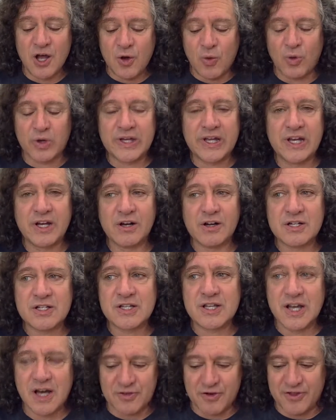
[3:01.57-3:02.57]
Well, here's
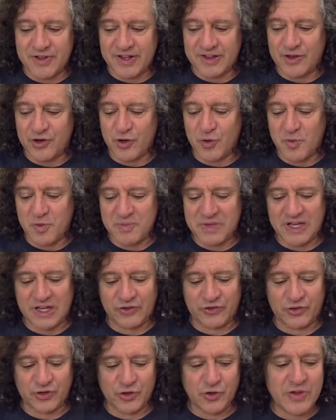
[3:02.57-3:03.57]
the other thing that human
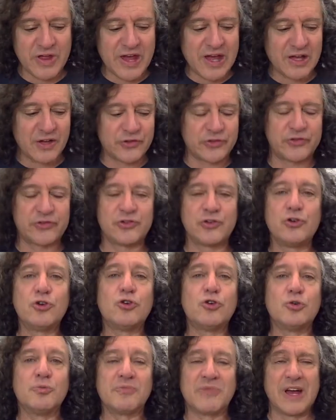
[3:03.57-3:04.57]
beings do. They
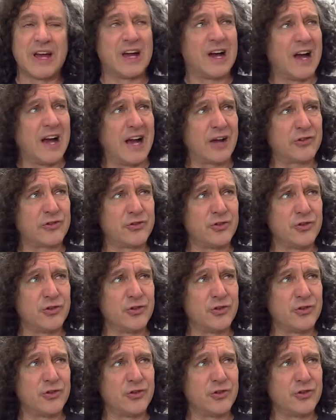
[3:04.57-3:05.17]
assume that